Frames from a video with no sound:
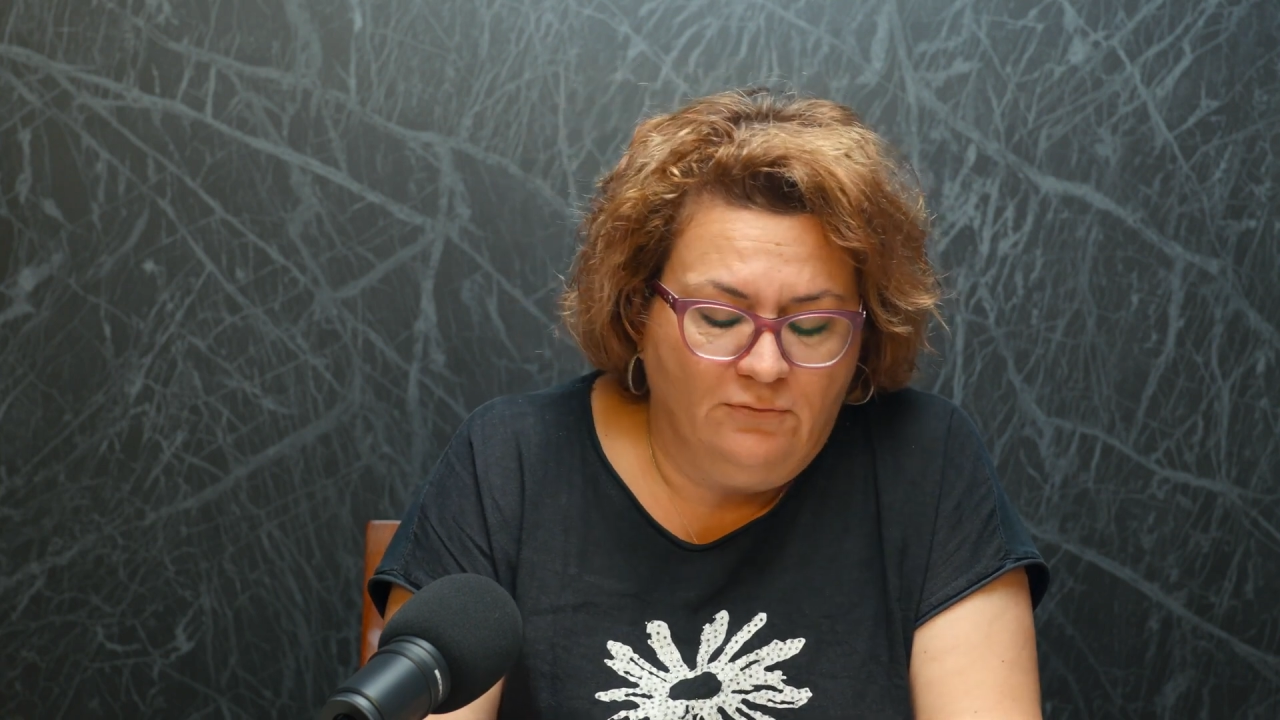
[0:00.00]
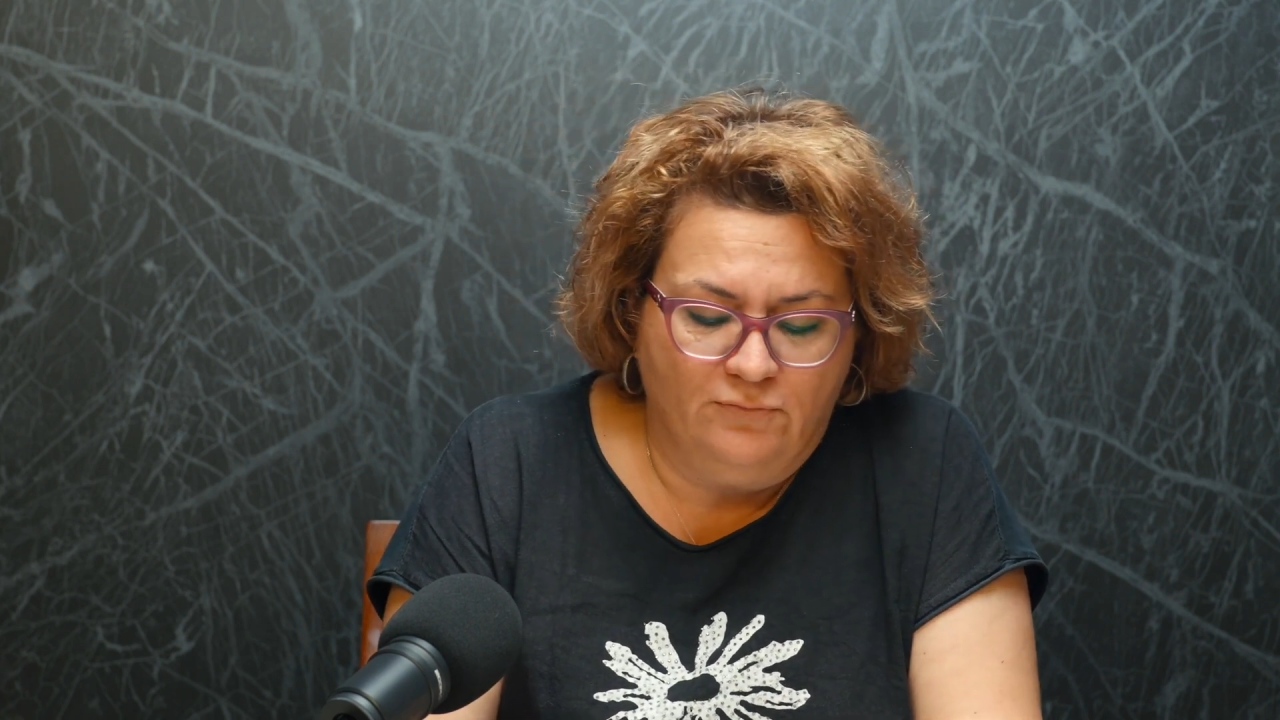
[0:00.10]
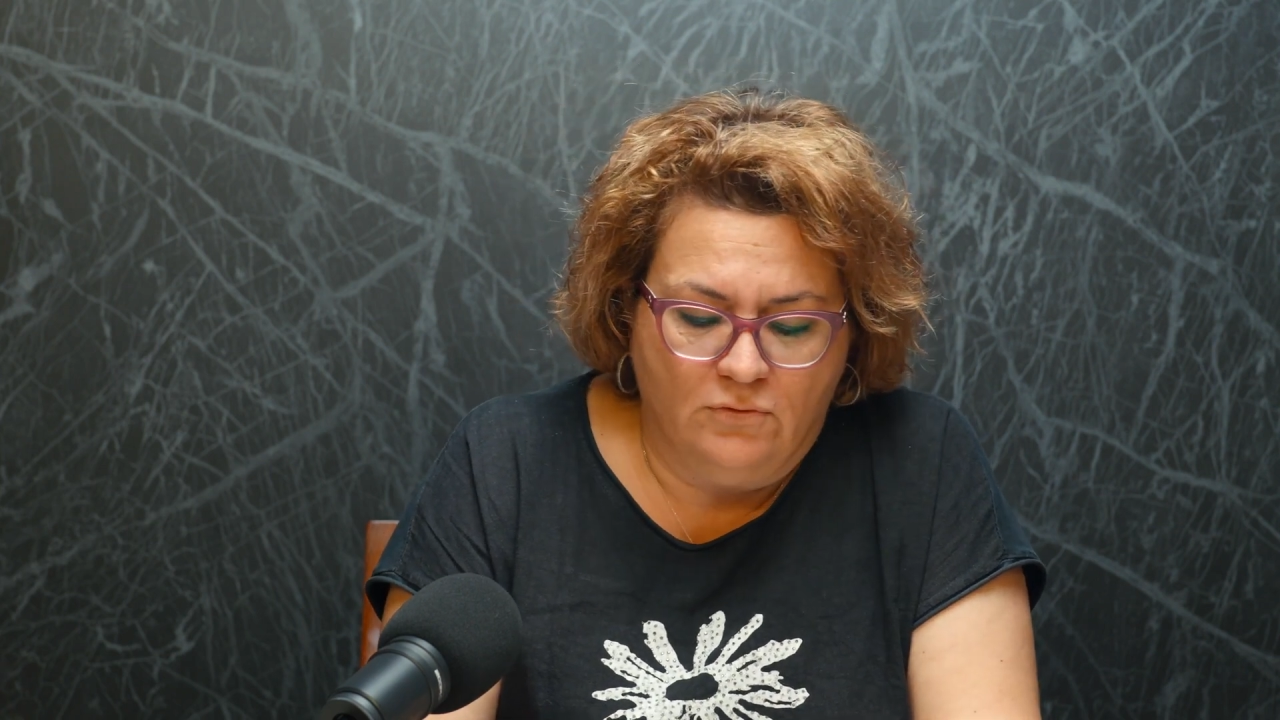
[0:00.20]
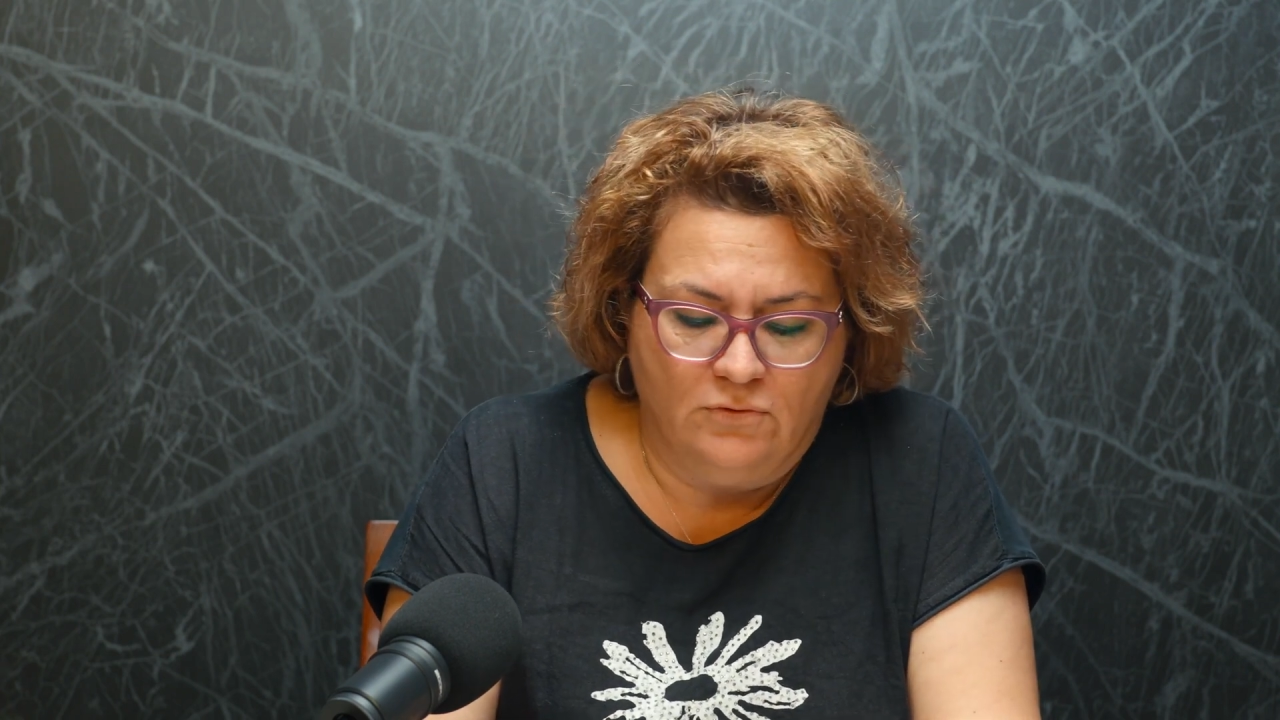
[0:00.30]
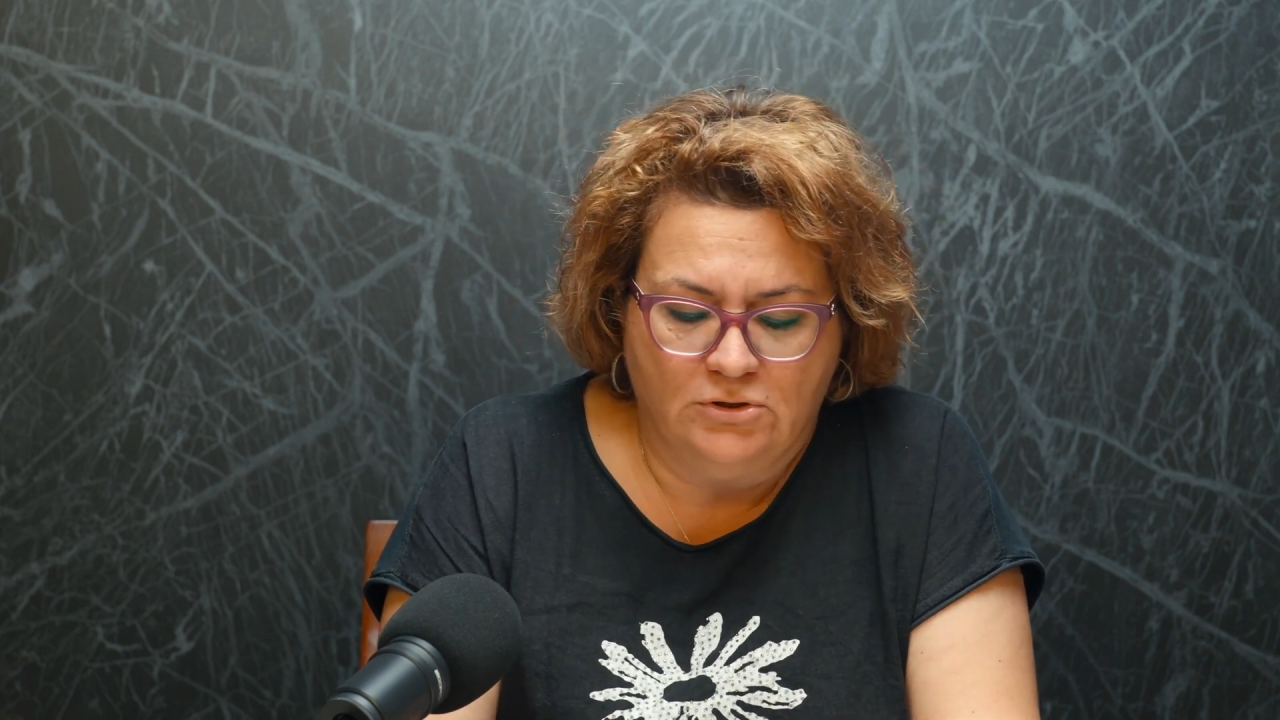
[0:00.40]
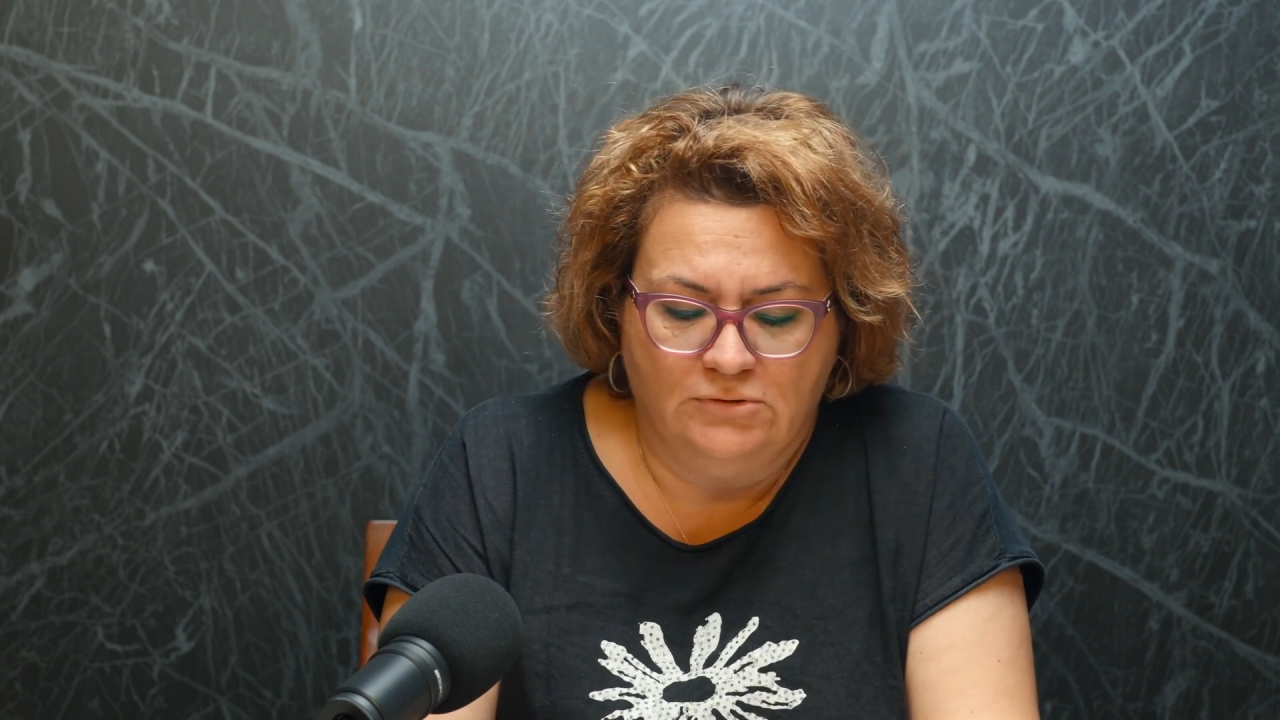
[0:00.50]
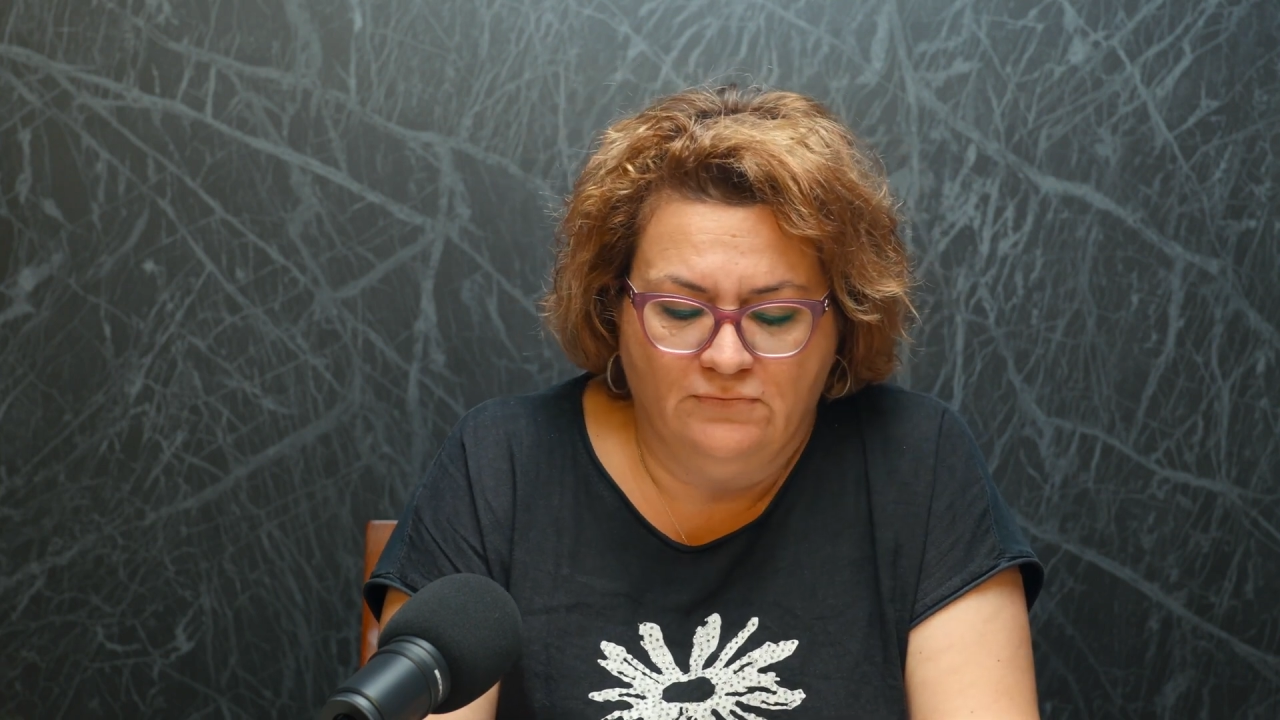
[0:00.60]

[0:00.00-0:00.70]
of course,